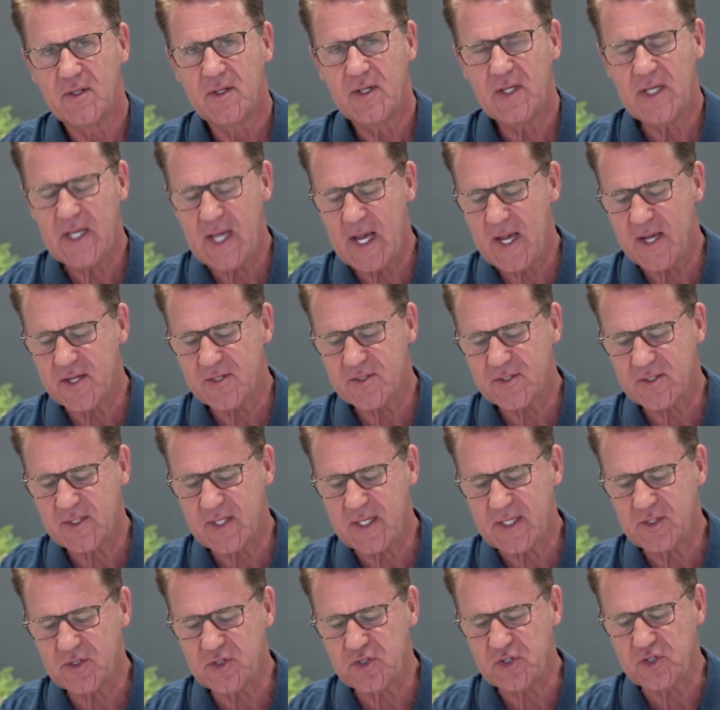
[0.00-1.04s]
He has
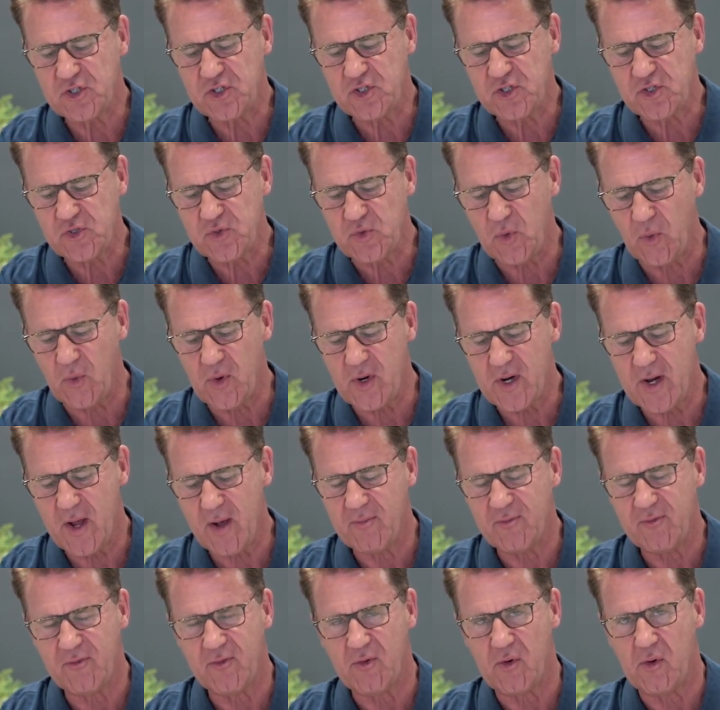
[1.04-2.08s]
things stored
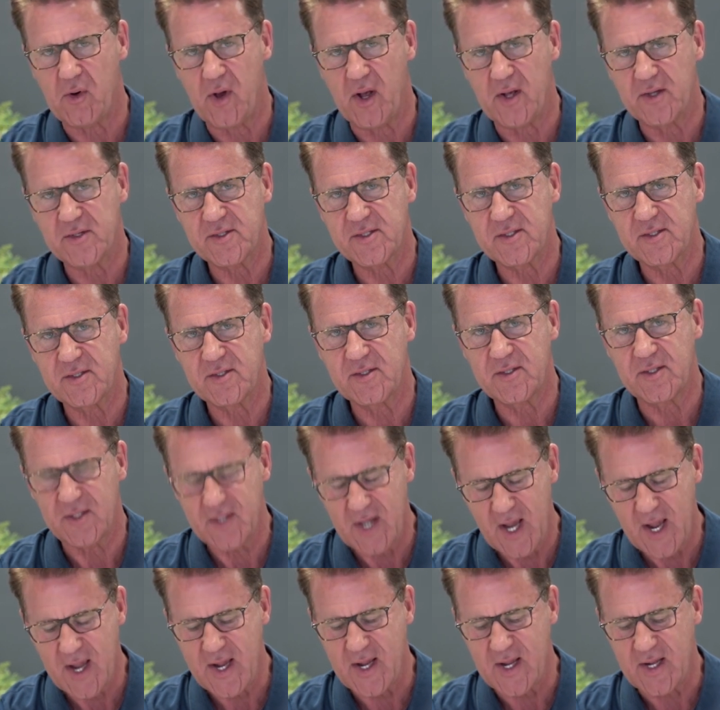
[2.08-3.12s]
up for us
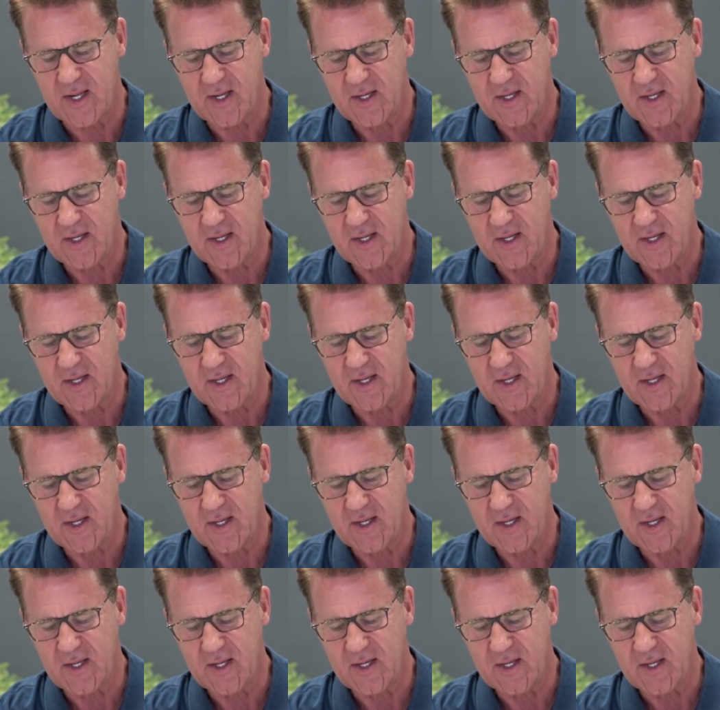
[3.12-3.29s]
today.